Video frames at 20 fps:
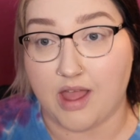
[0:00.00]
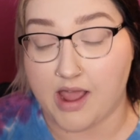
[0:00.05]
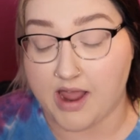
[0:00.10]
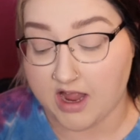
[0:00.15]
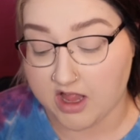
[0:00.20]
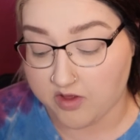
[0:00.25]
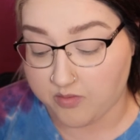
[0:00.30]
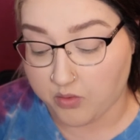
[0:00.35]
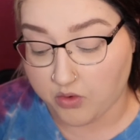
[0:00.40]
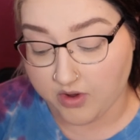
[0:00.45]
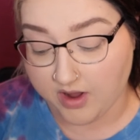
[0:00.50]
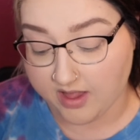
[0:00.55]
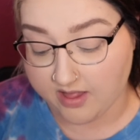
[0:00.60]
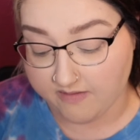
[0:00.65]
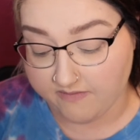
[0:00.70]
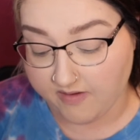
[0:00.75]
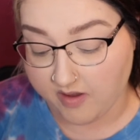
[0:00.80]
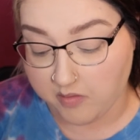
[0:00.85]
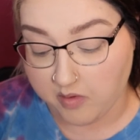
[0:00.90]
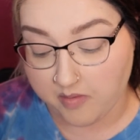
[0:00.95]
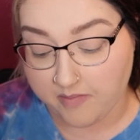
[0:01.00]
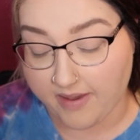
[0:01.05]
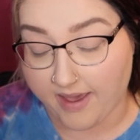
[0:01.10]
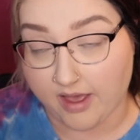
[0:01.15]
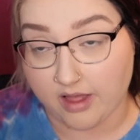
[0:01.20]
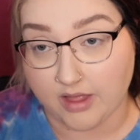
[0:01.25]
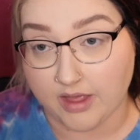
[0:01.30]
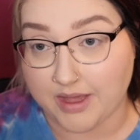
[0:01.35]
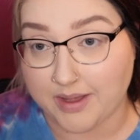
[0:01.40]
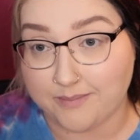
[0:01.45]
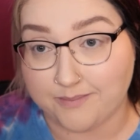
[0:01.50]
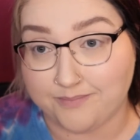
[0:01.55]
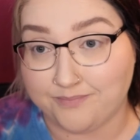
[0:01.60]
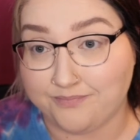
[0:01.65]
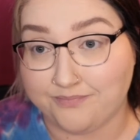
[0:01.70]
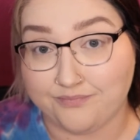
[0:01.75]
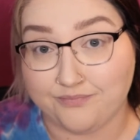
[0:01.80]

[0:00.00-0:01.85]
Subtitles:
Science Boy and the Phoebe palette,